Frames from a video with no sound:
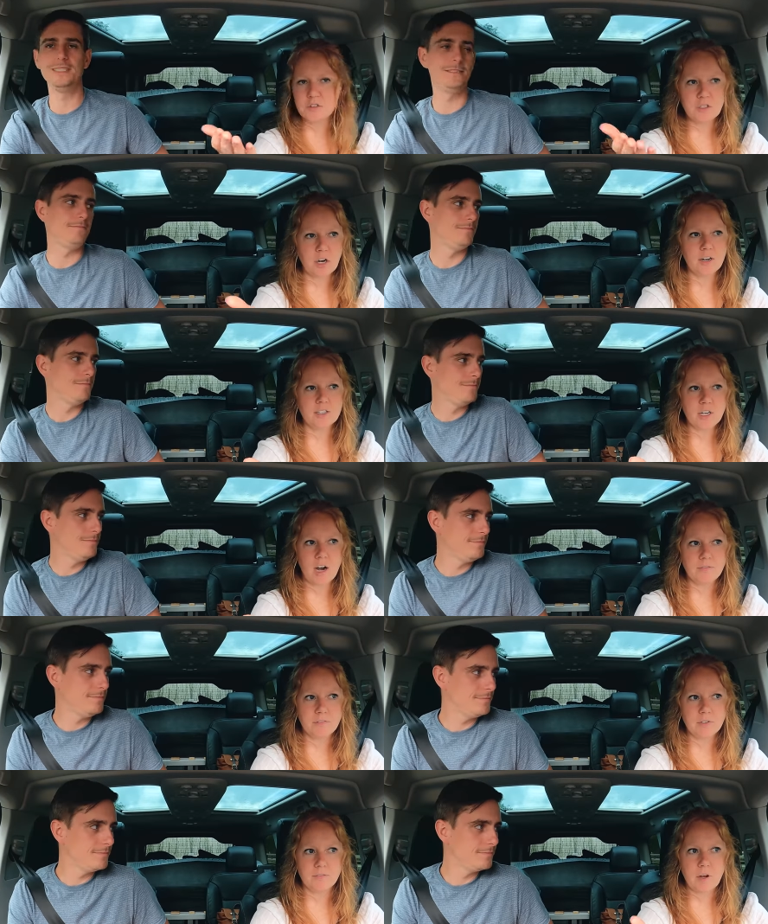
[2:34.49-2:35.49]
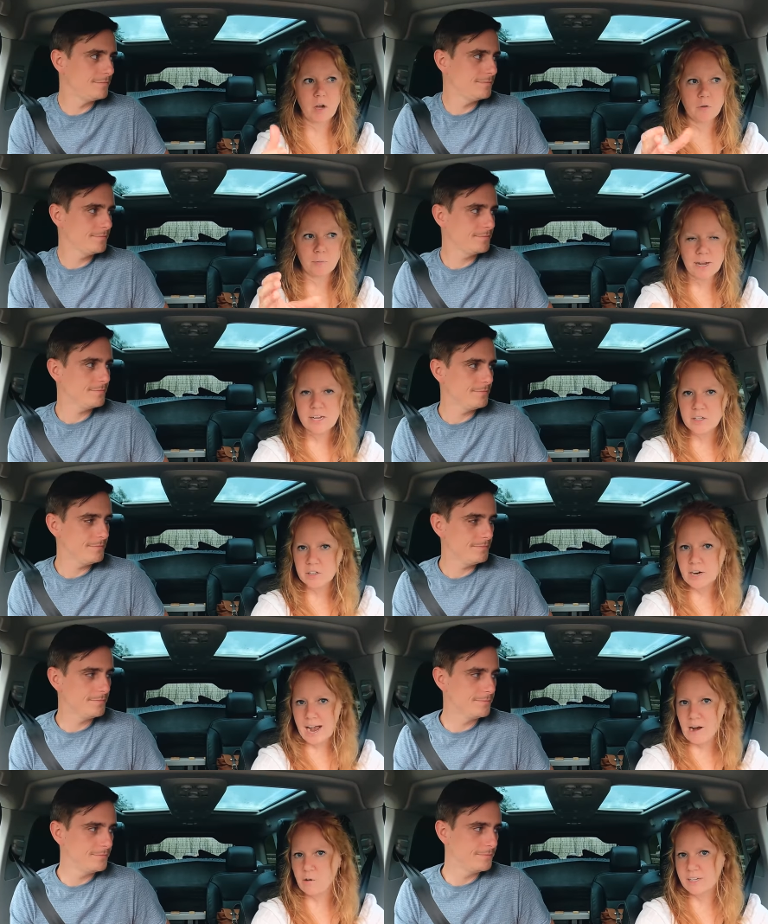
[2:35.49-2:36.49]
Speaker 1: to charge off of a
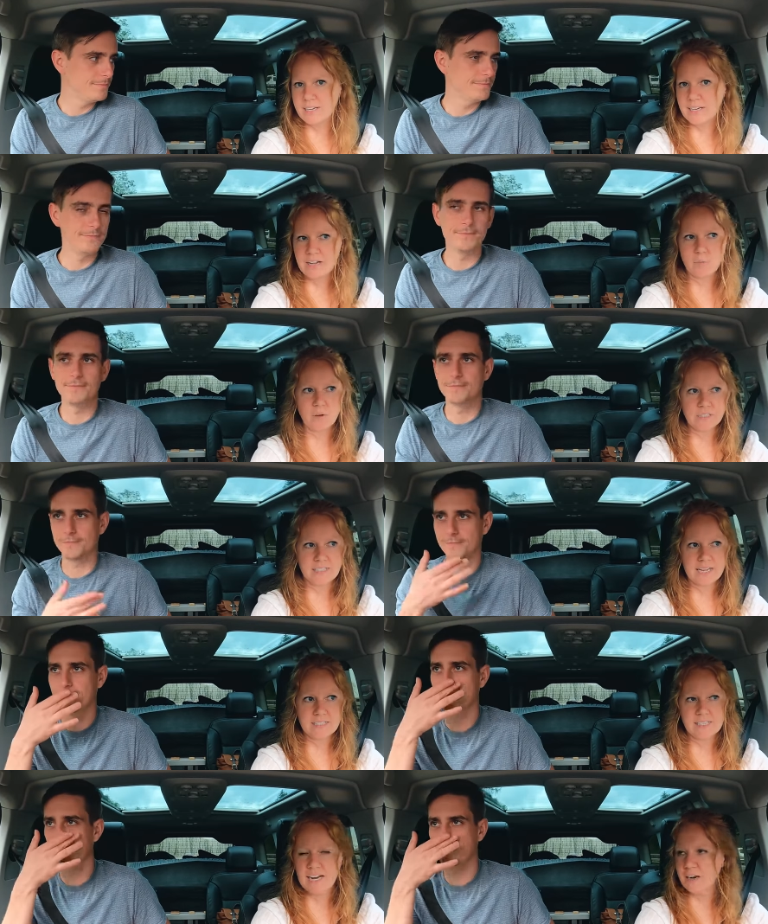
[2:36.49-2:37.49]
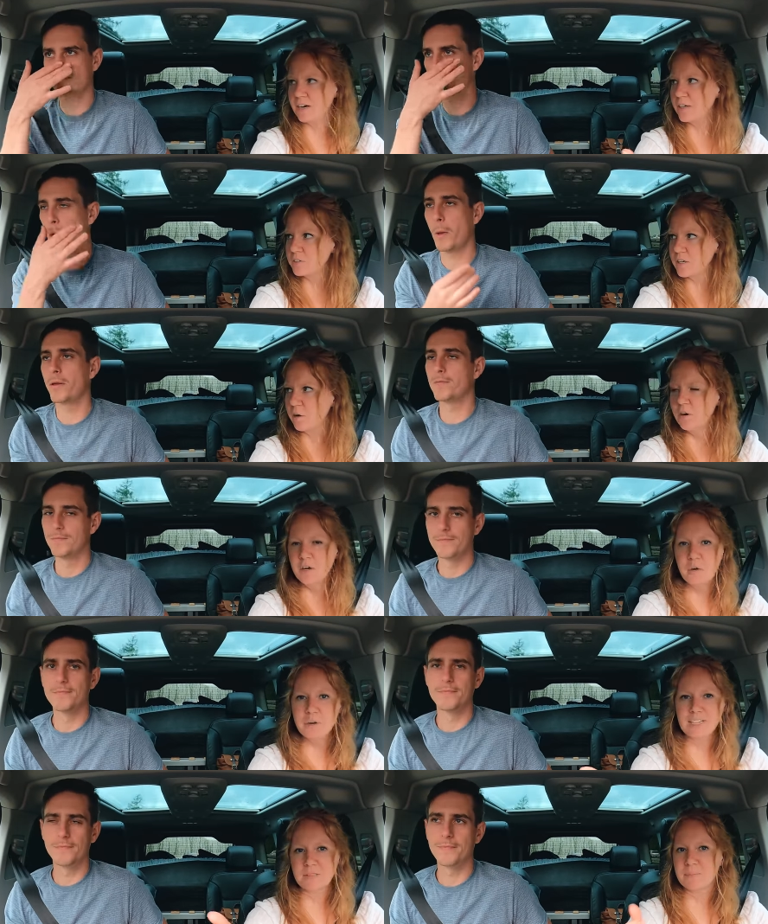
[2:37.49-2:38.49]
regular outlet. Worst case scenario, so
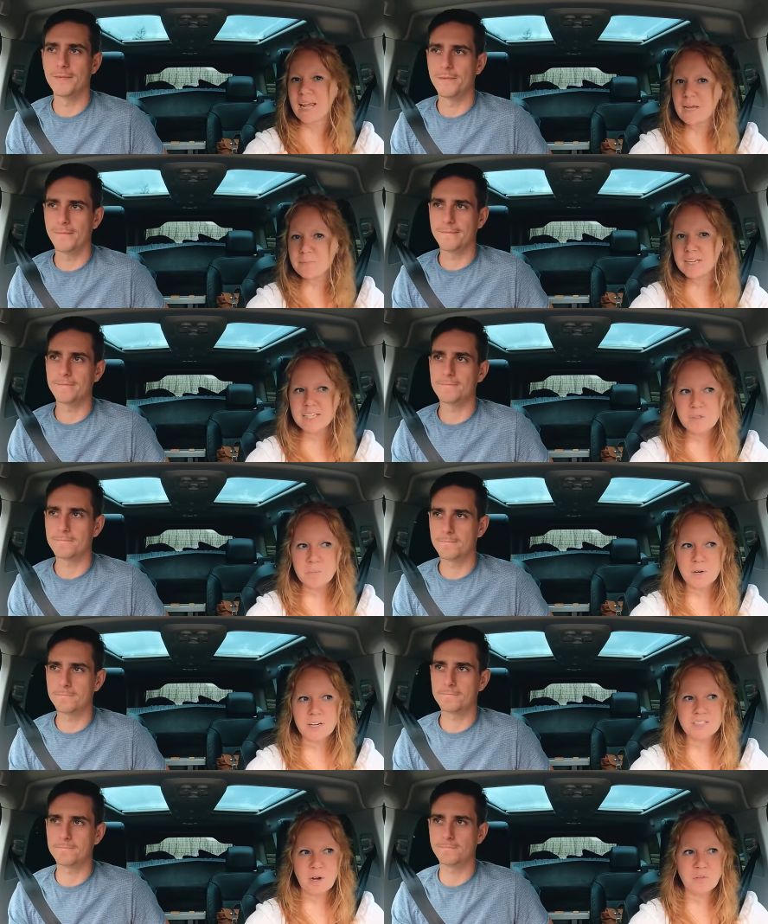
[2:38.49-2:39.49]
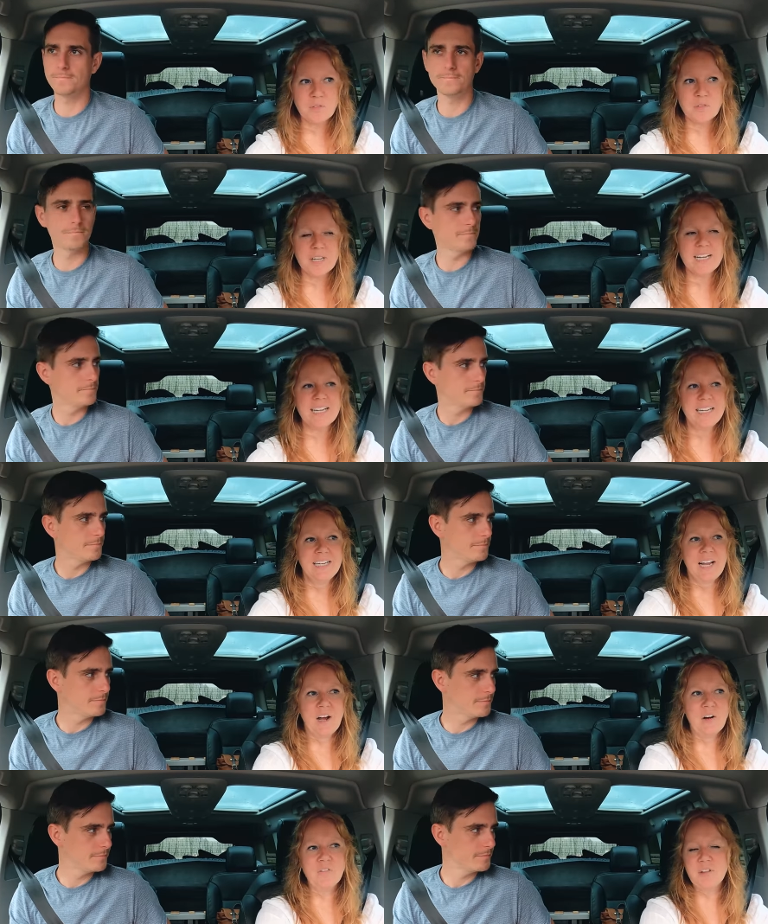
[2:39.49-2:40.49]
got some campsites booked. Hopefully,
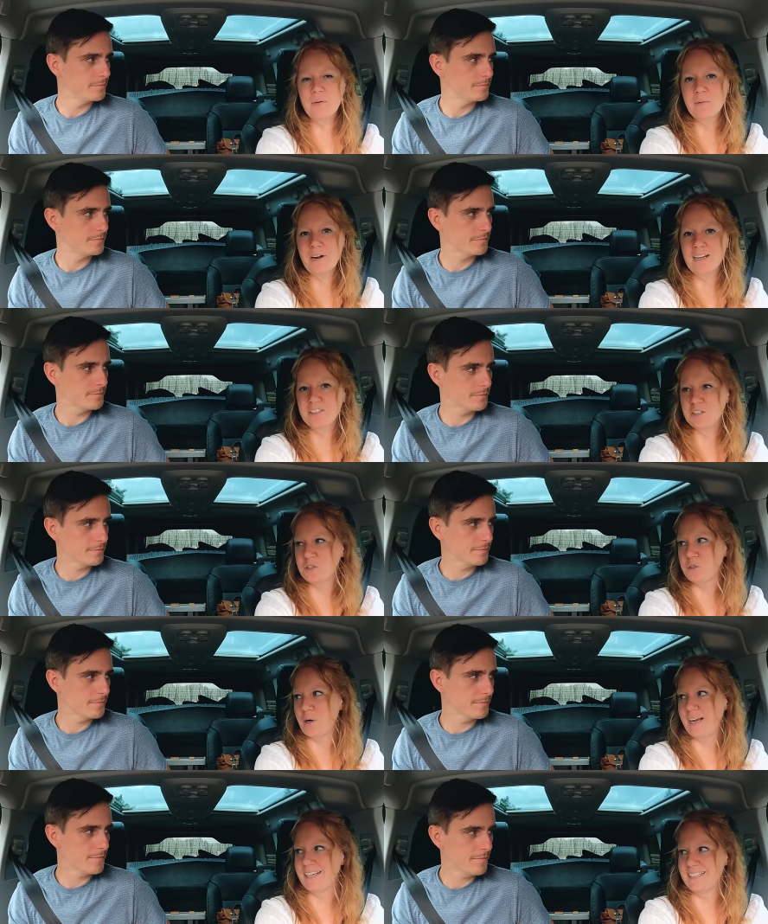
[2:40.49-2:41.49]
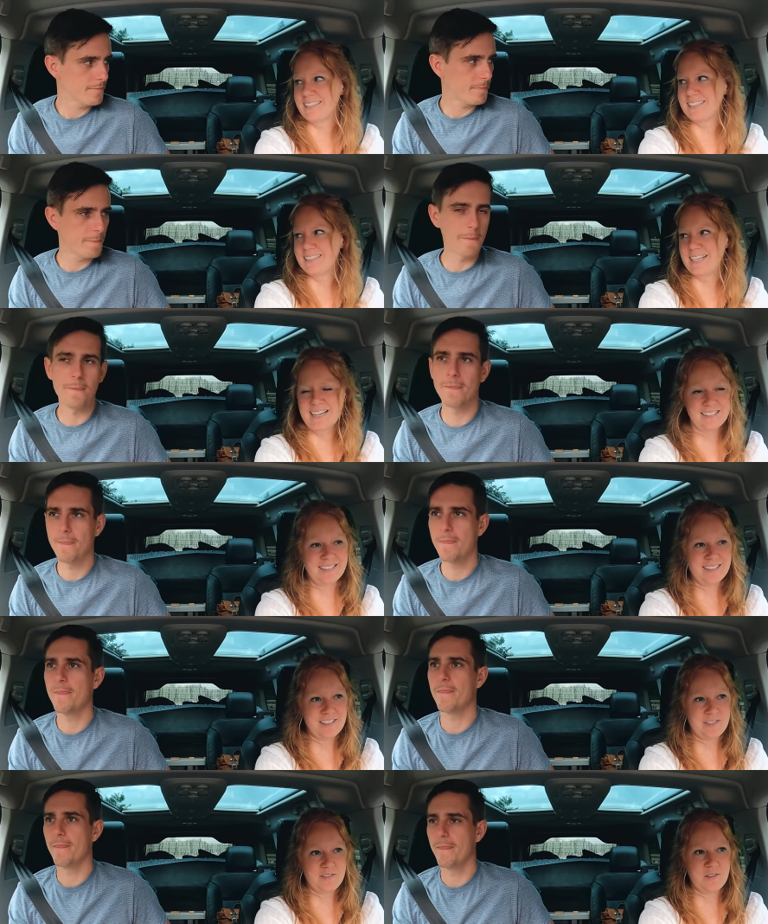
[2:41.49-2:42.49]
hopefully we're not just stranded that
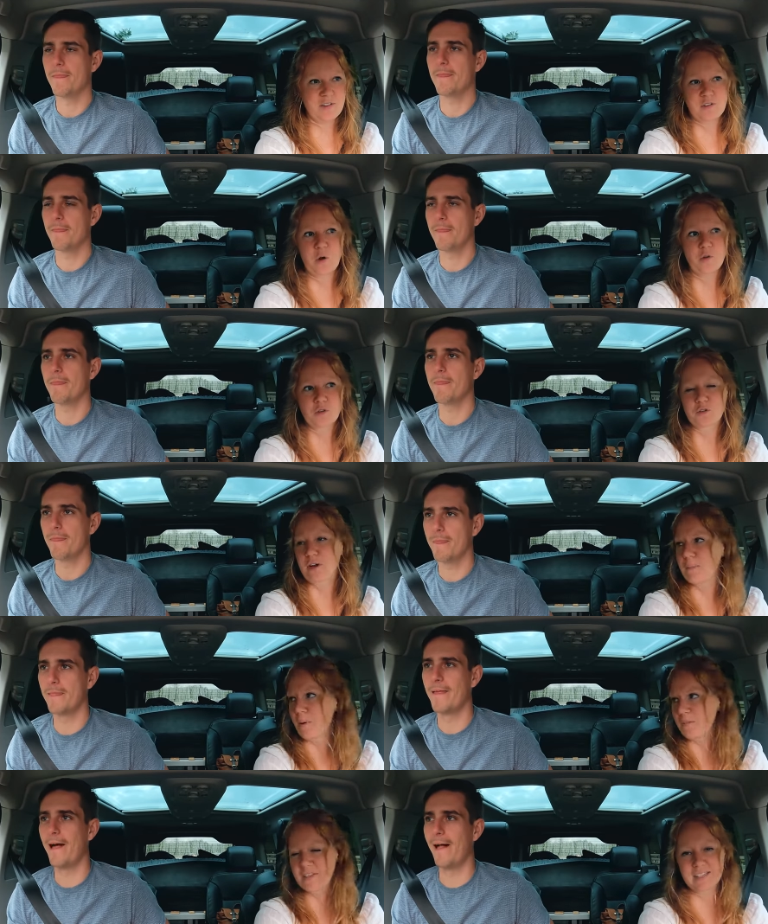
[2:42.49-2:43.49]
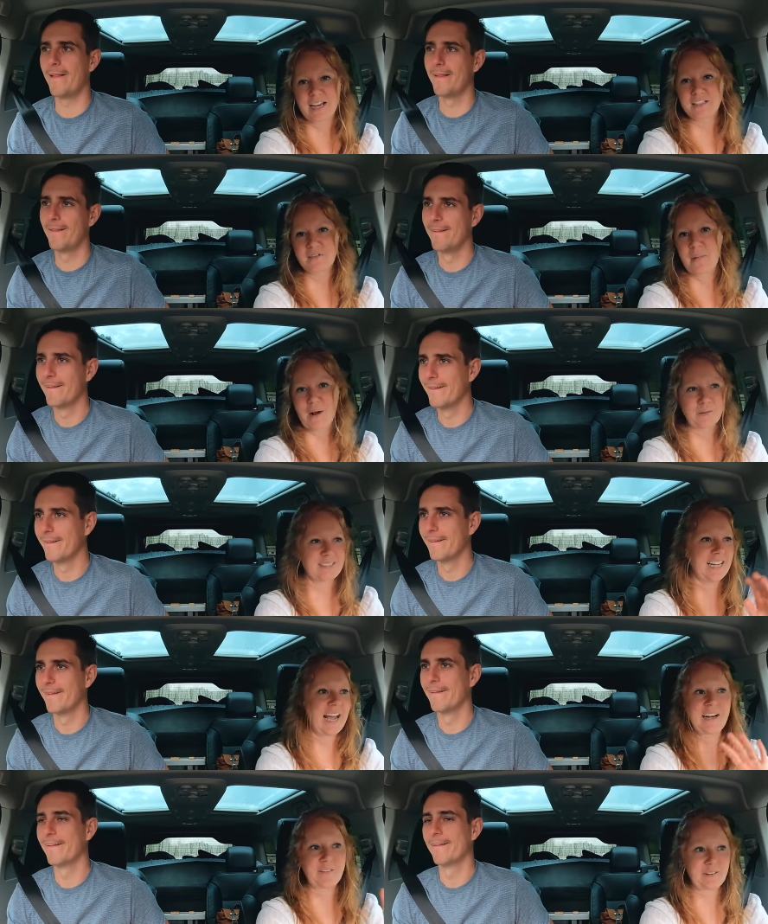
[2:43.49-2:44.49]
this whole trip on yeah. the sides of
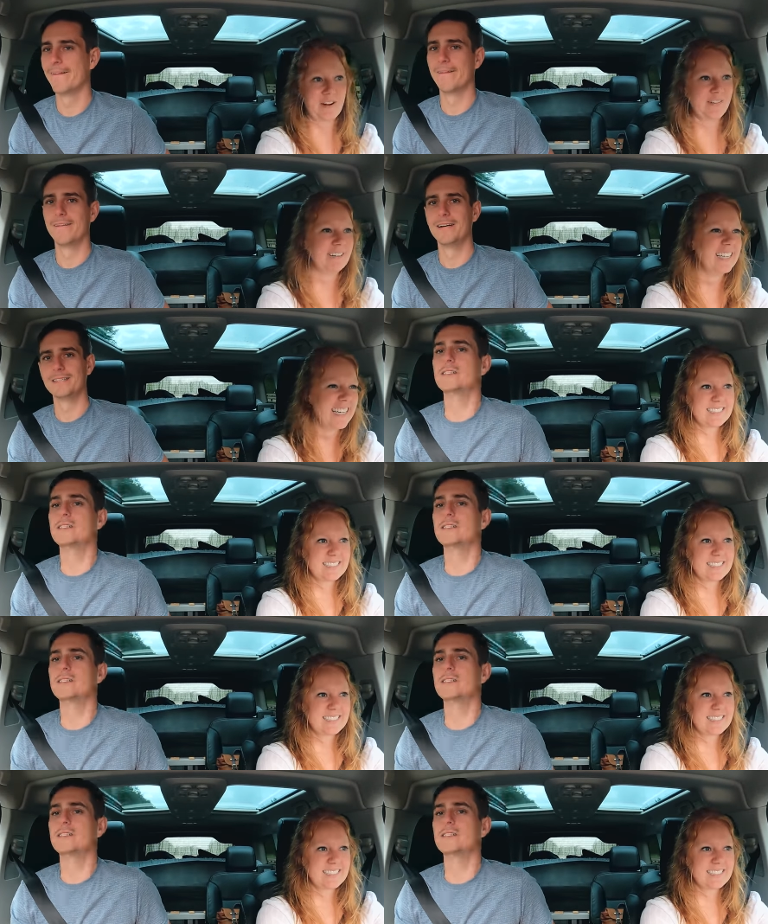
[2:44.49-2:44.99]
mountains. I don't know.